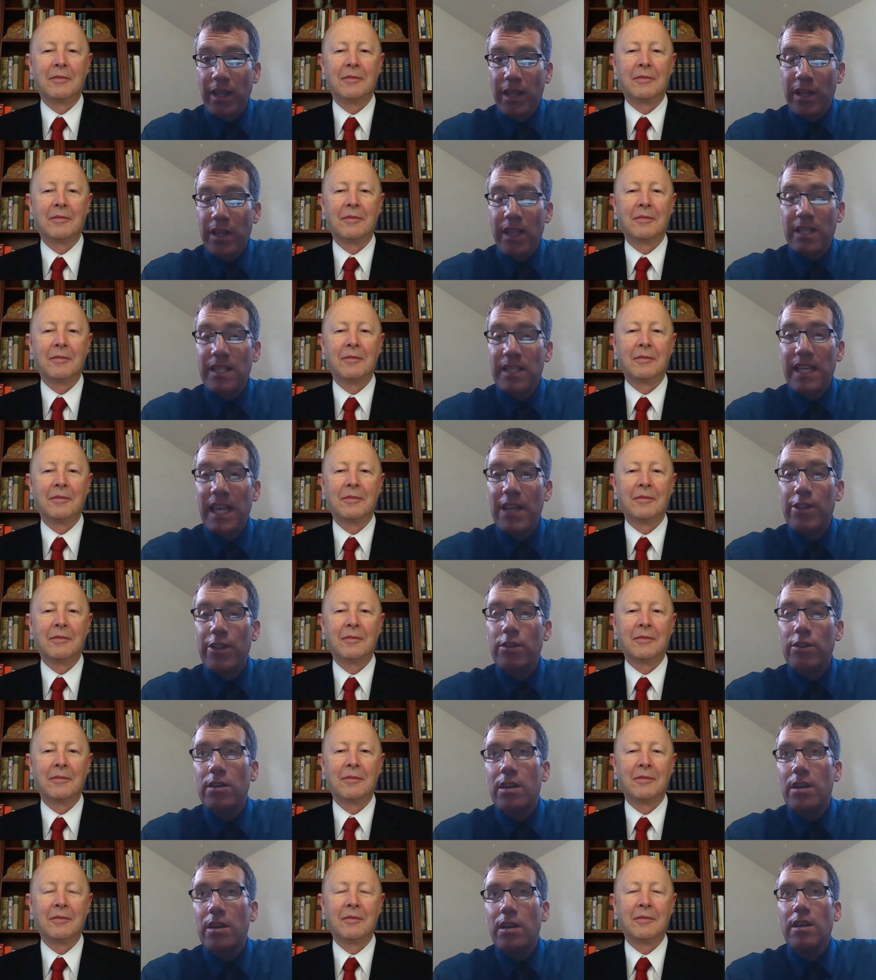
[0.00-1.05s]
Speaker 1: the thing together.
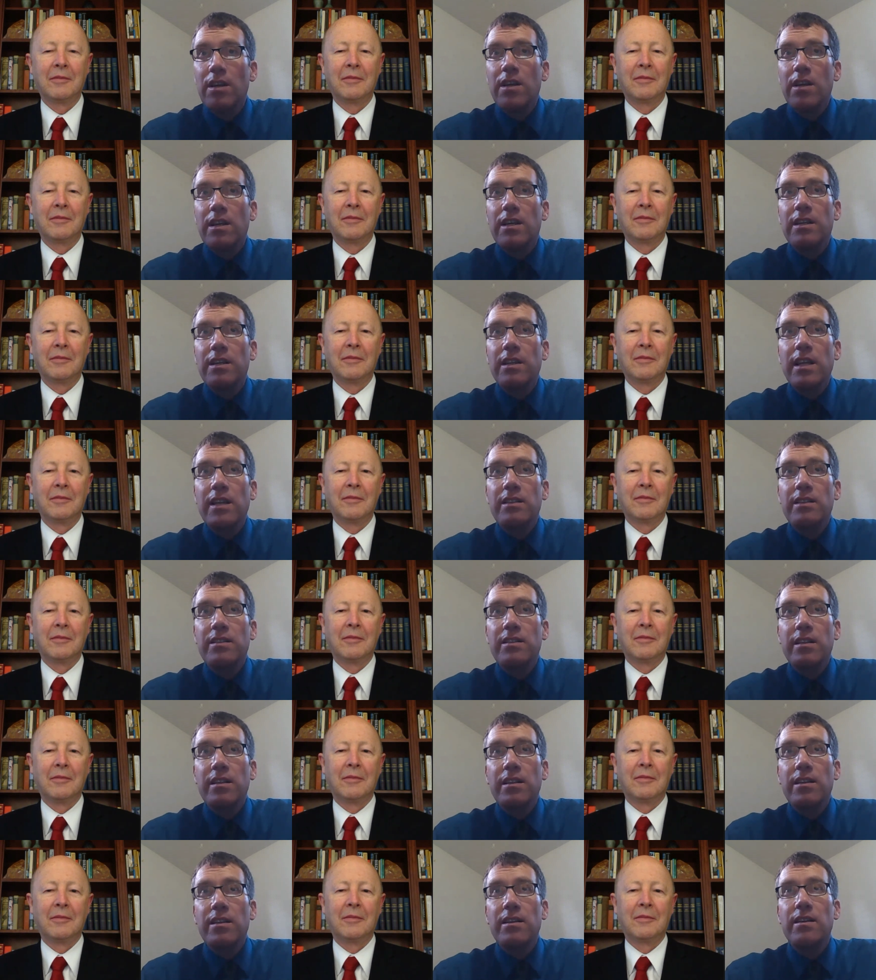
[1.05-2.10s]
And that,
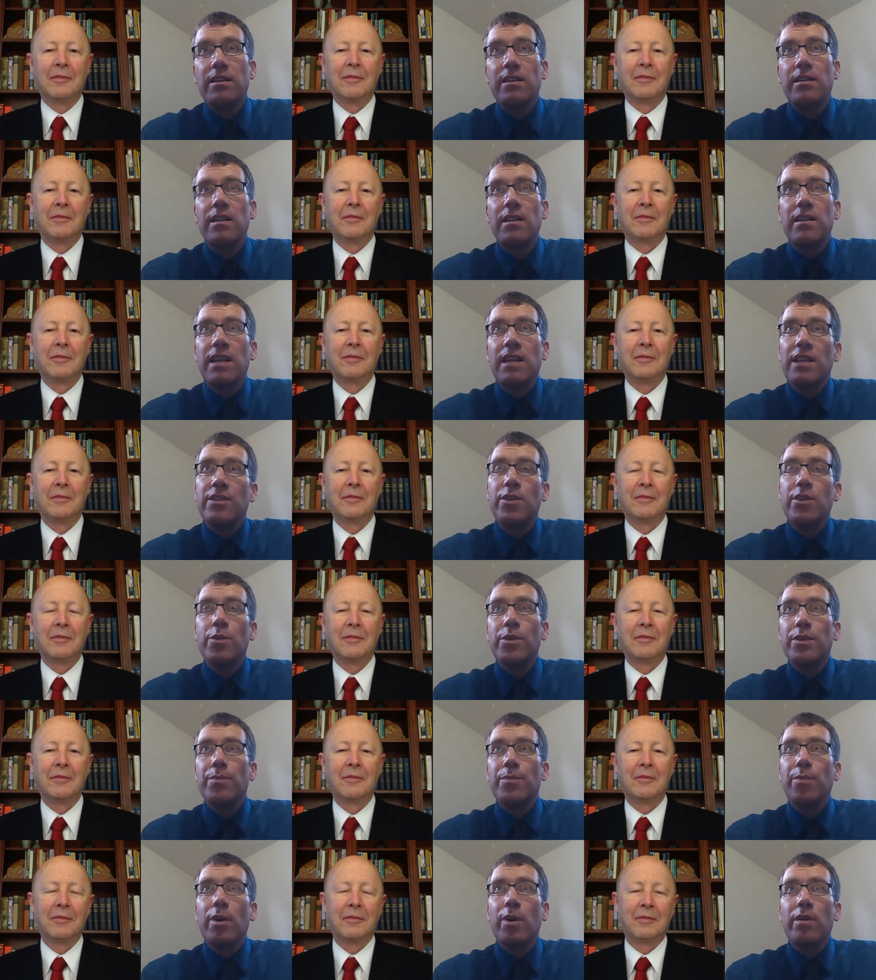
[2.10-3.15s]
uh, that too,
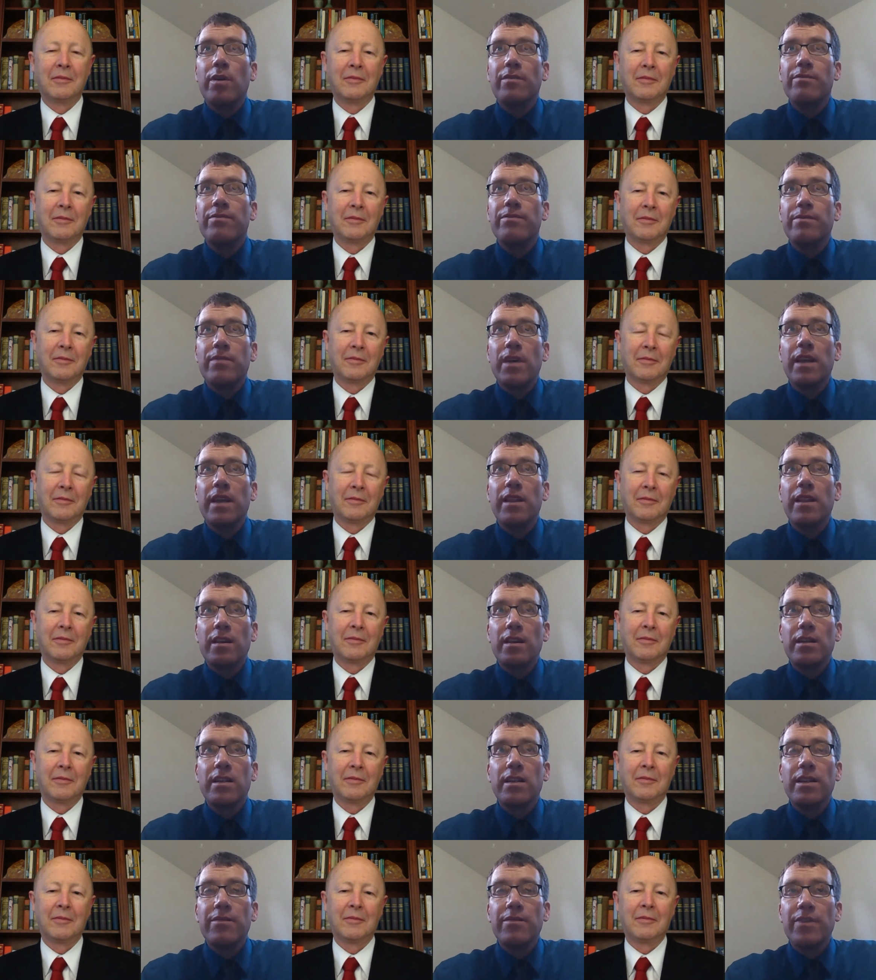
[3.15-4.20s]
is a part of, I think,
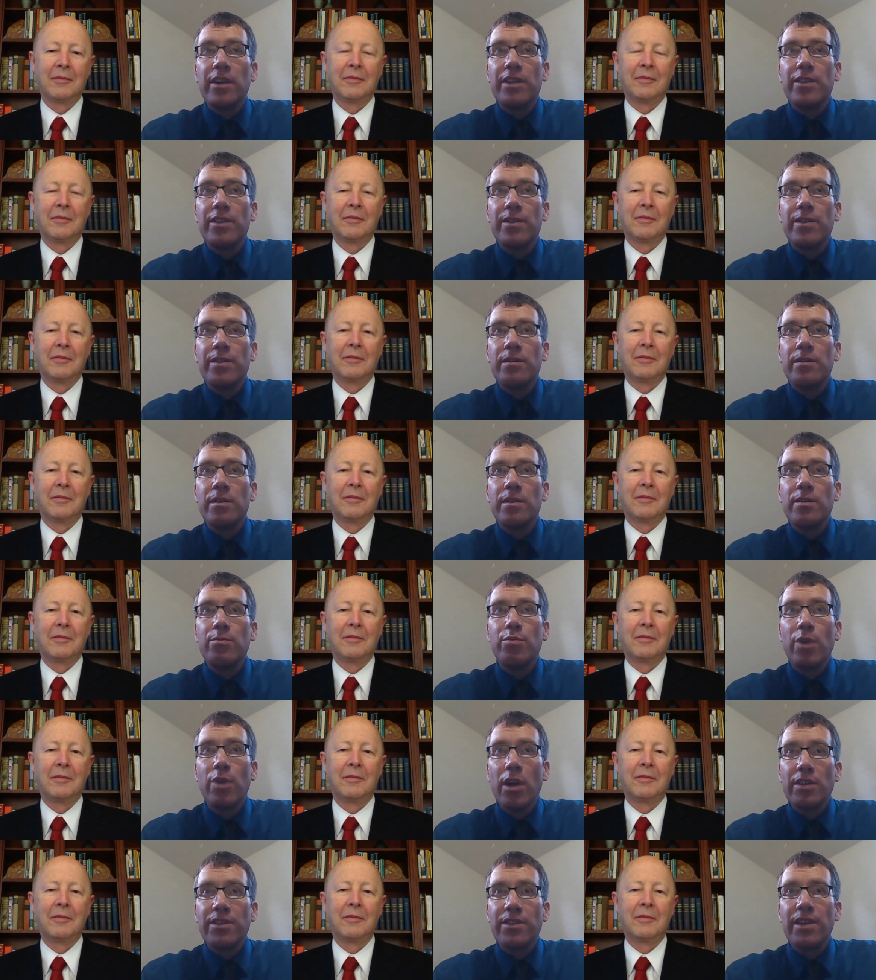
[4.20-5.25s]
Nephi's
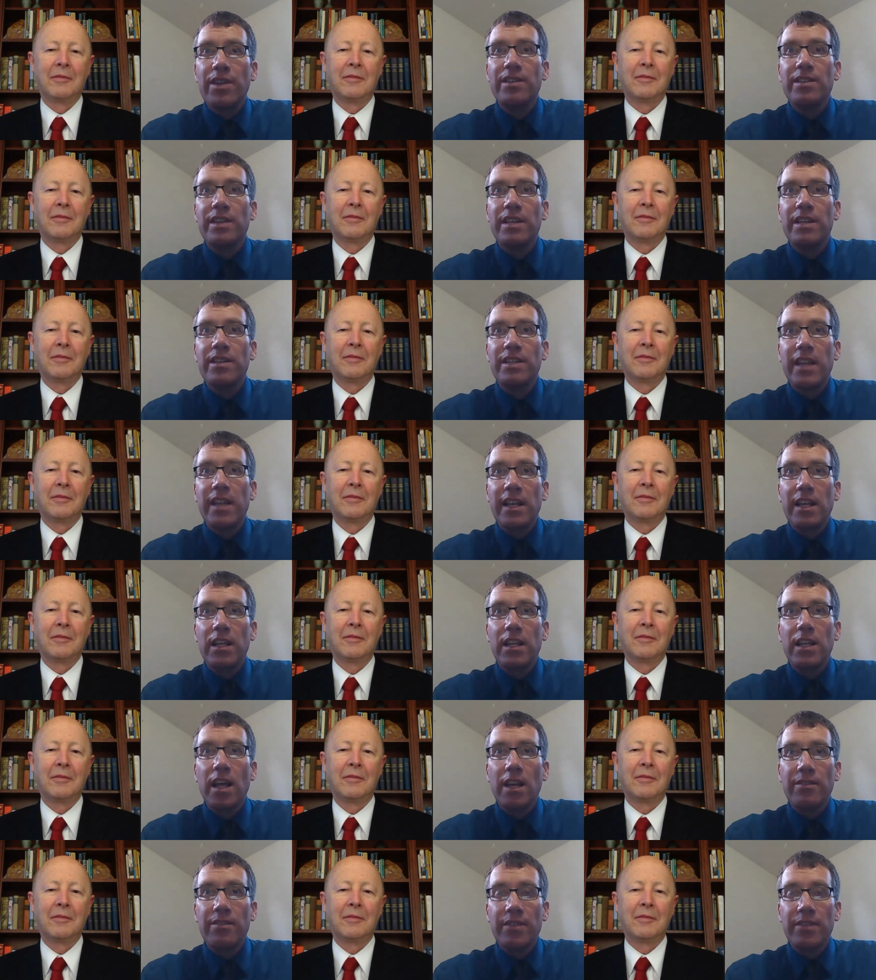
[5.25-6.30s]
process. He's taken a
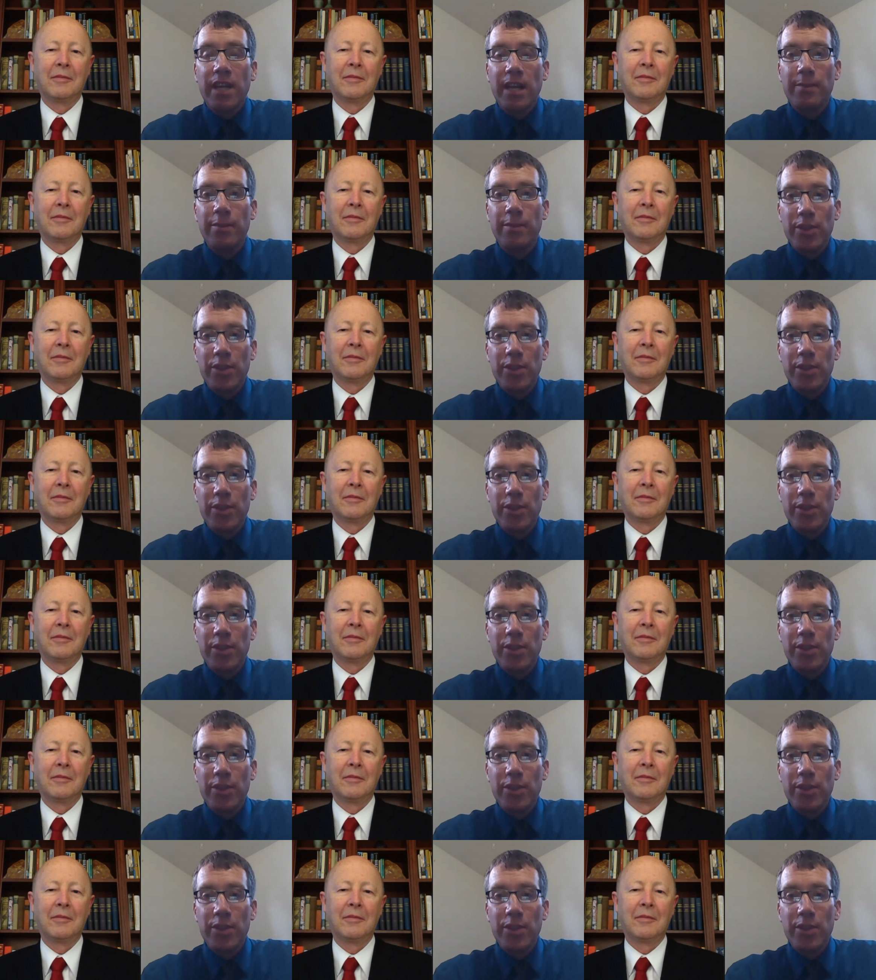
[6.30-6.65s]
lot of time to